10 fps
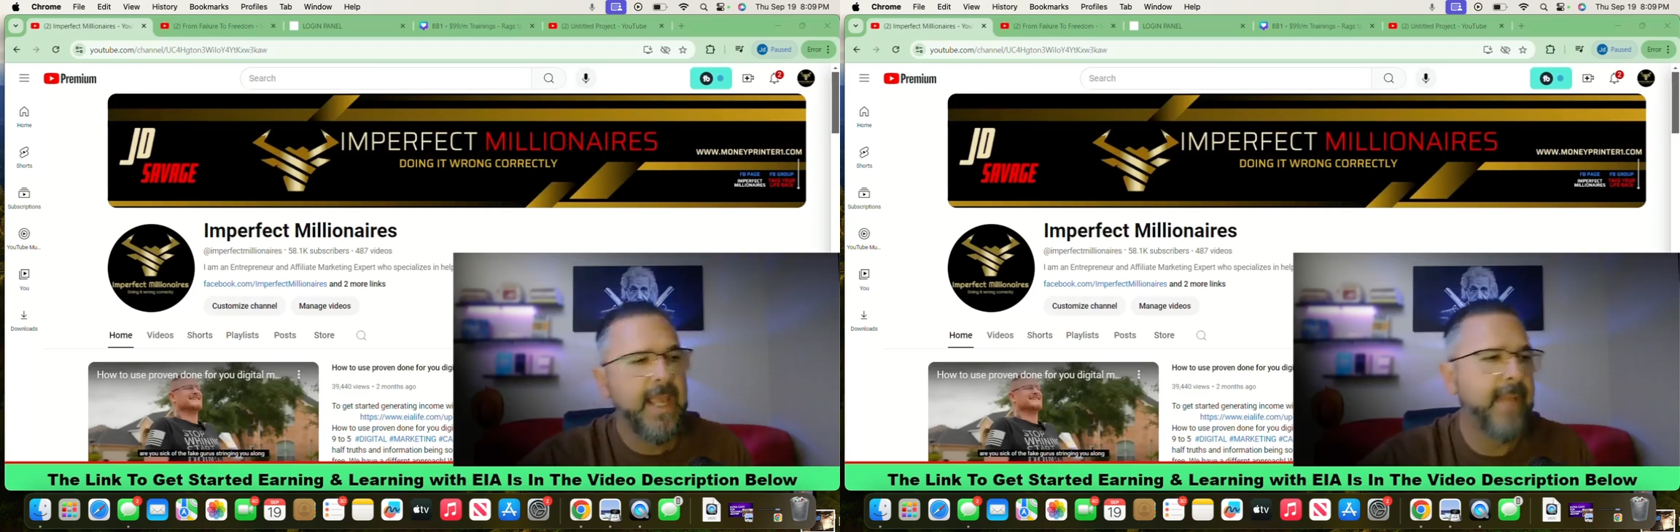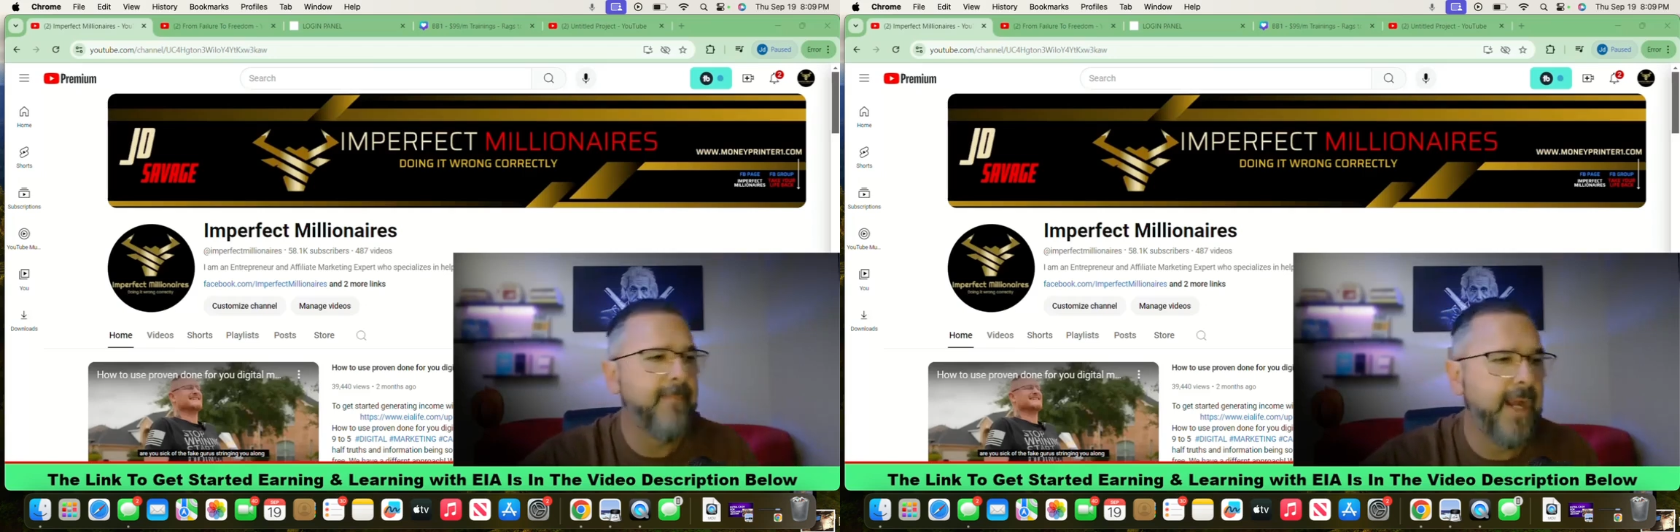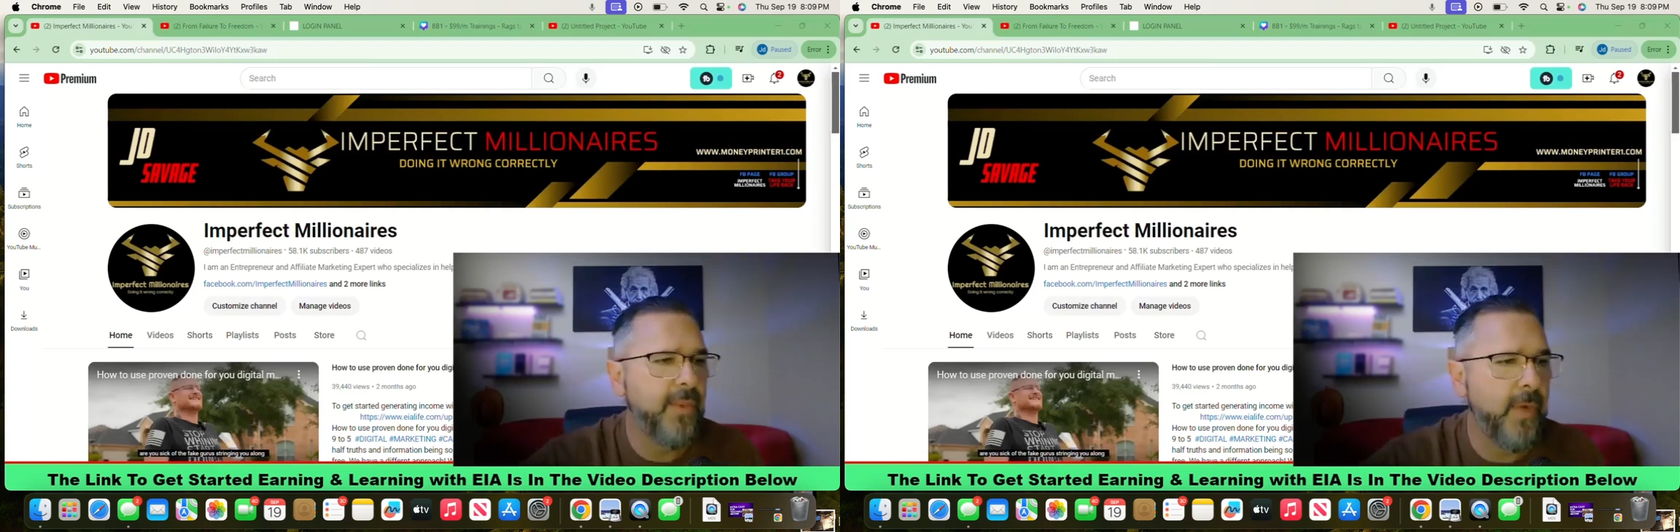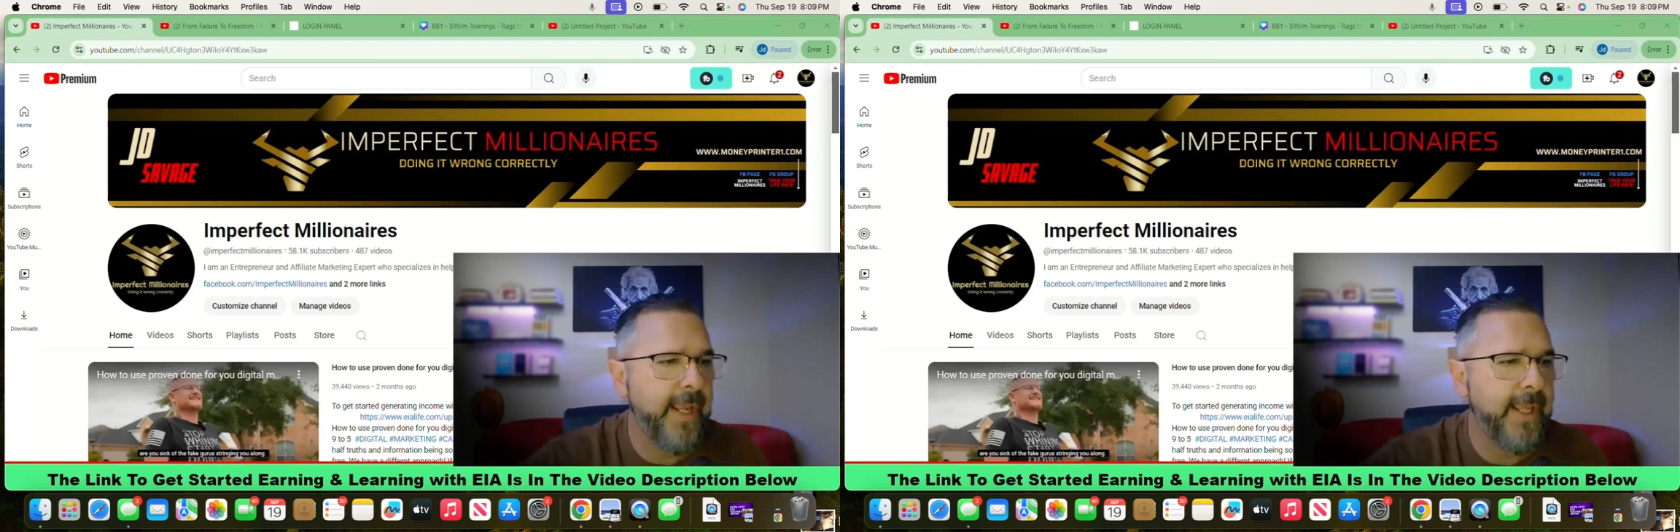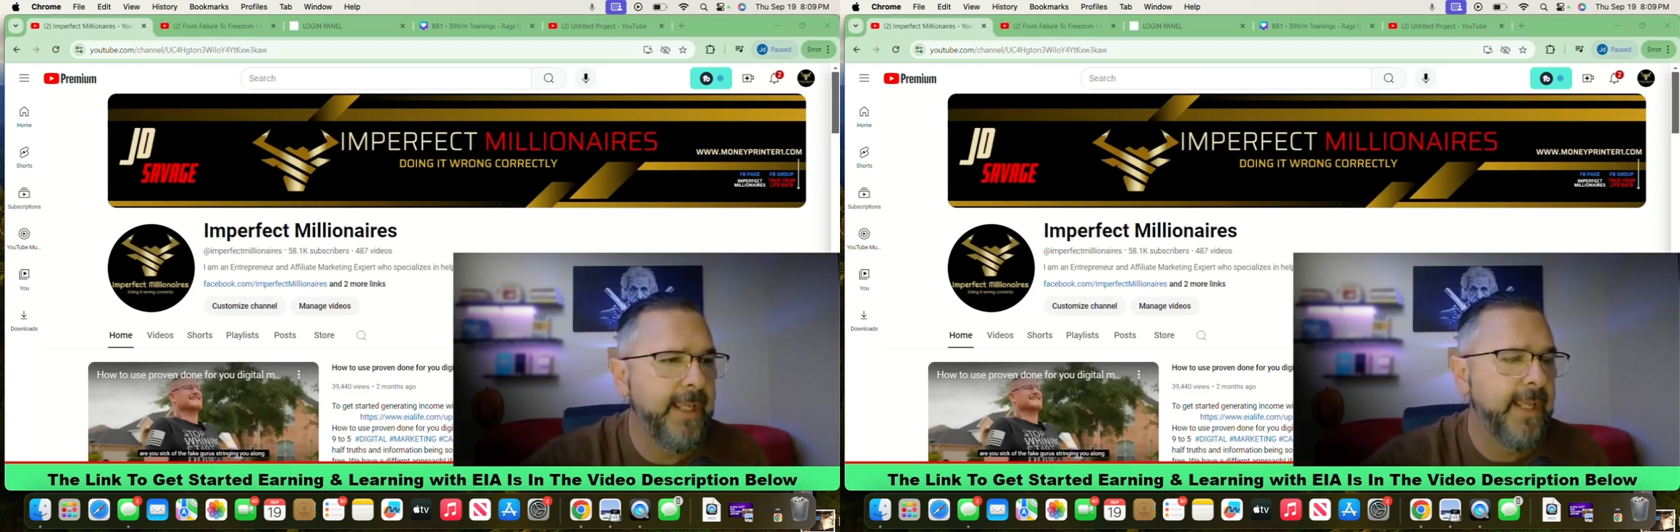And by the
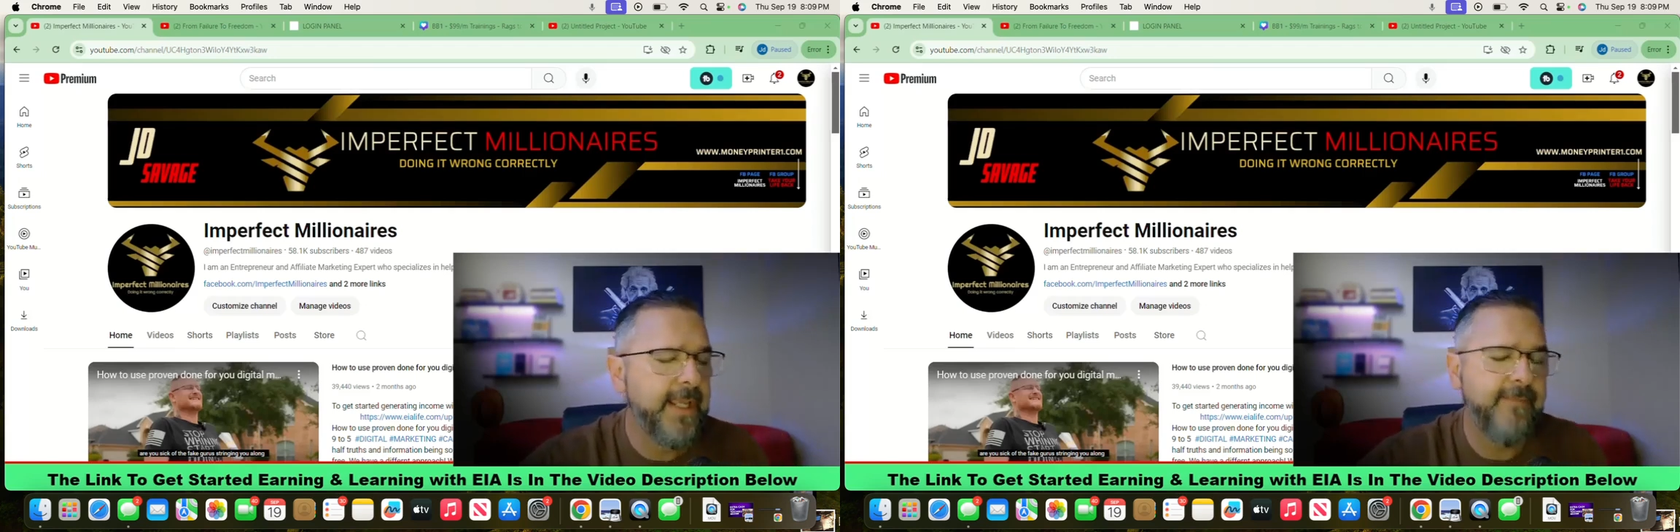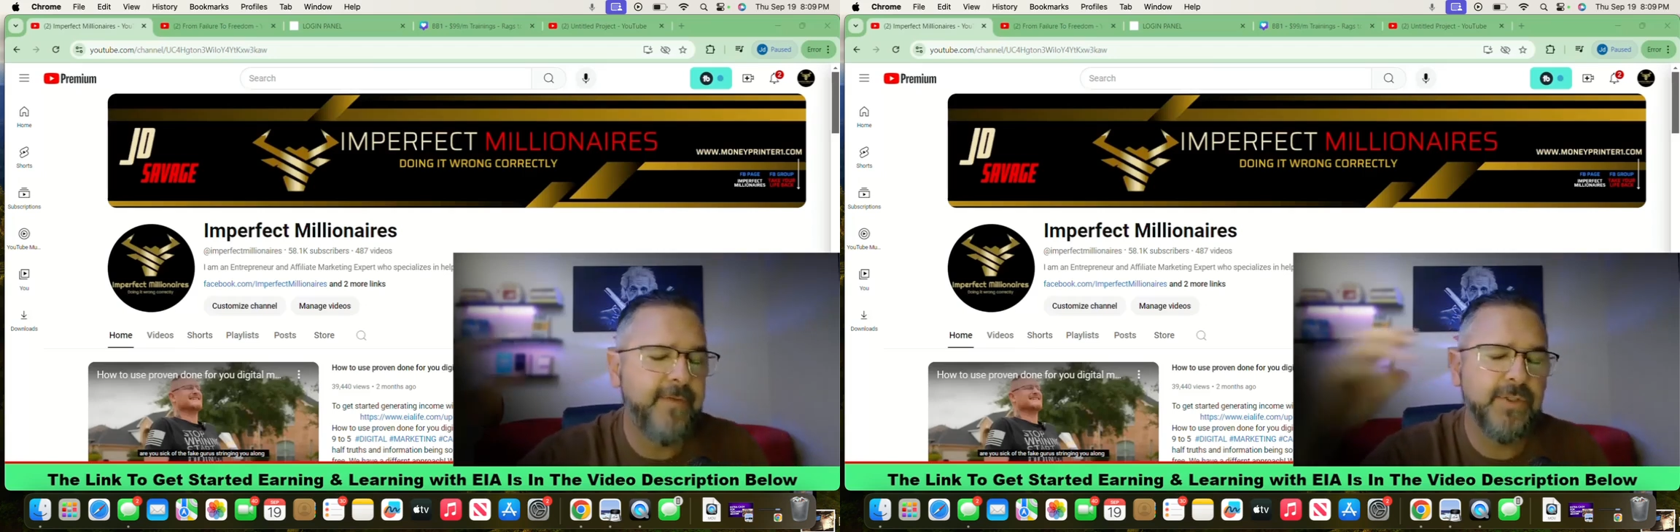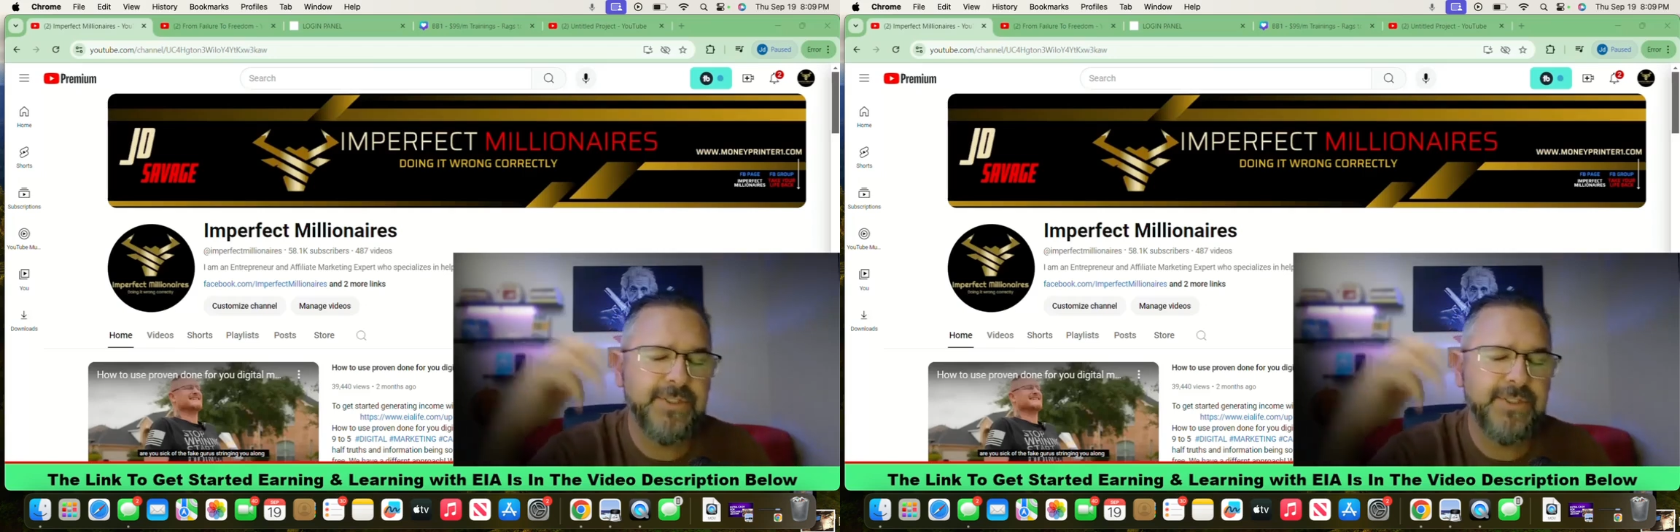way, if you're